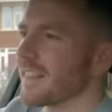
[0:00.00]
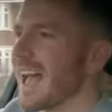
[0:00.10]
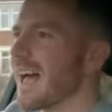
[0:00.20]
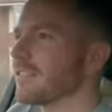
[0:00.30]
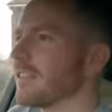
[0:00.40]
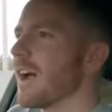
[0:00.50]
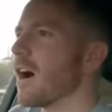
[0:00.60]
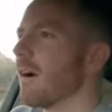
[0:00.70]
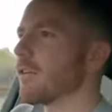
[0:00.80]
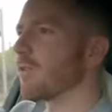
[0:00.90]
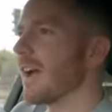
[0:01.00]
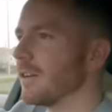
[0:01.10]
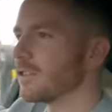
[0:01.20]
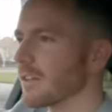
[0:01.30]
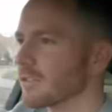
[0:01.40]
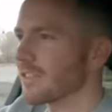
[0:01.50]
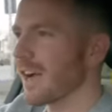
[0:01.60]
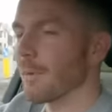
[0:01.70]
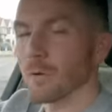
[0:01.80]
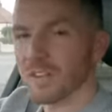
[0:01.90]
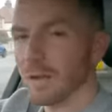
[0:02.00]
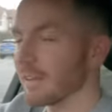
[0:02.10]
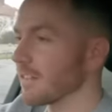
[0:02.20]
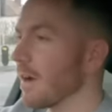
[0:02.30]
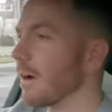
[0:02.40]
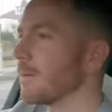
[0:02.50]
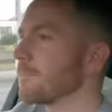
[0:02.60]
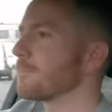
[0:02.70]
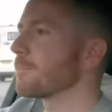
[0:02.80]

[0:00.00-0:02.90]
of the S and the RS range, that's just how most Audis are.